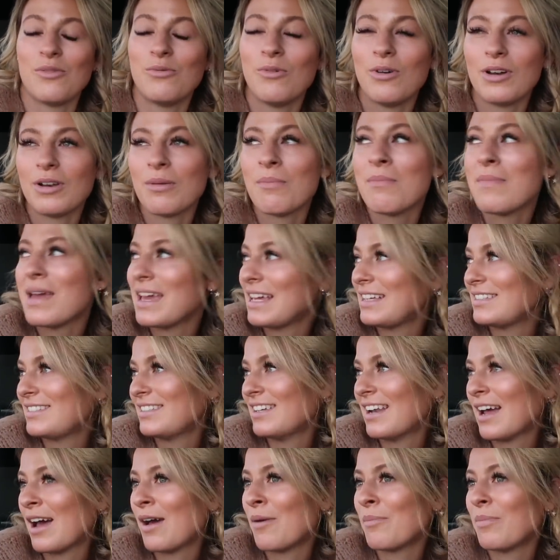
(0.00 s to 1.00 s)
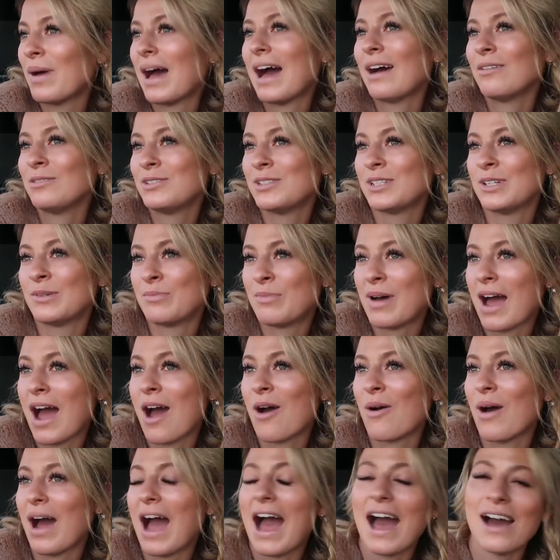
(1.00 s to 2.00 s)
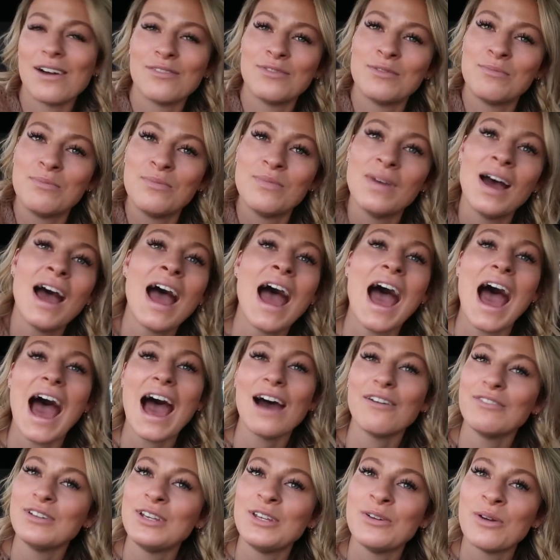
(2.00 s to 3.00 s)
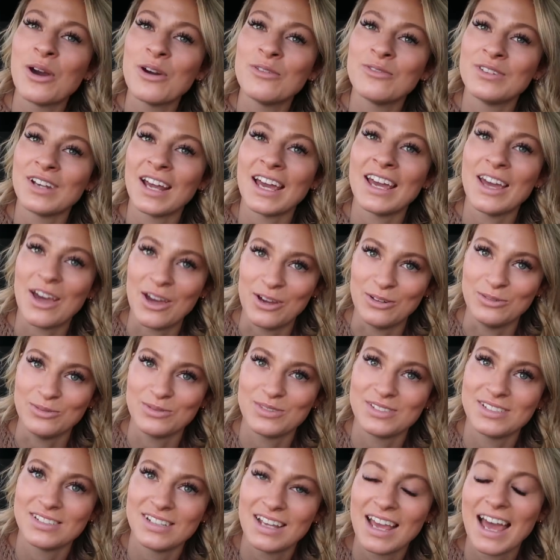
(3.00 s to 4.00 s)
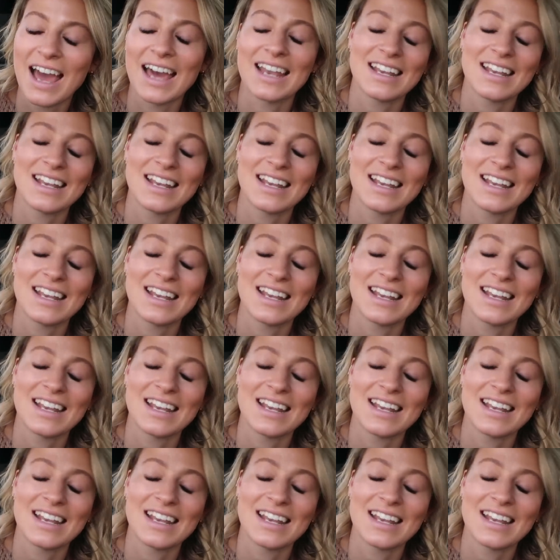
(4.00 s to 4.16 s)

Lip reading: I want to mix it up out and about, have a new overnight oat.